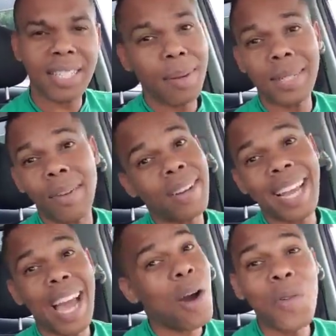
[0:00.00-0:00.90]
As a matter of
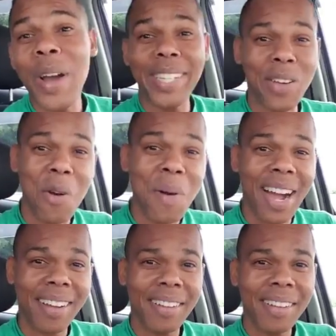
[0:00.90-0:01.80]
fact, I can't wait to go
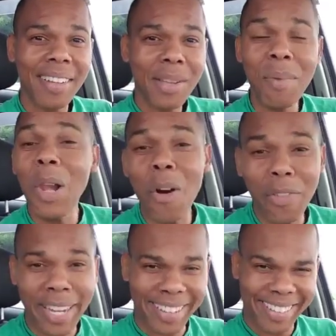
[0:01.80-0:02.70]
back. We
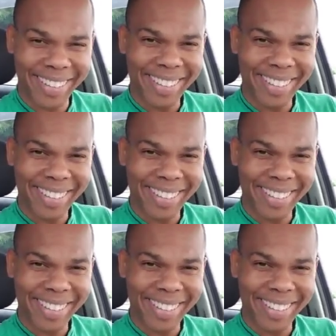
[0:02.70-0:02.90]
love it.